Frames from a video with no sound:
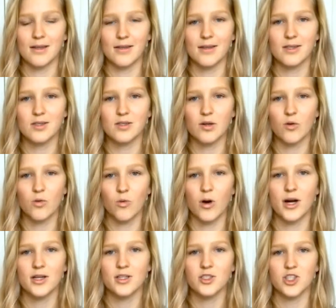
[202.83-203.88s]
this
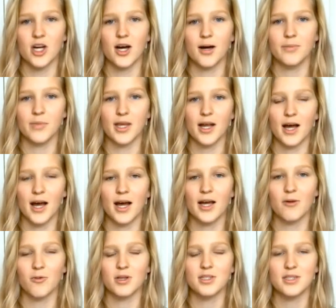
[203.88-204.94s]
one job that
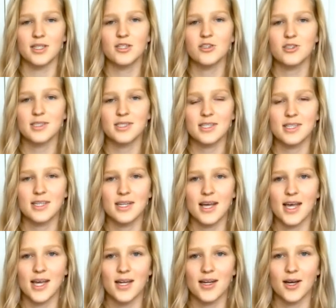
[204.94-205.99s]
I was interested in
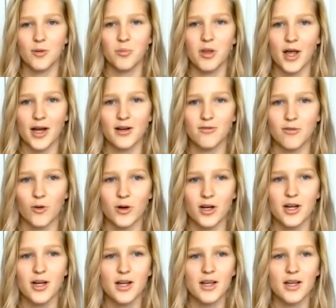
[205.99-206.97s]
and applied for.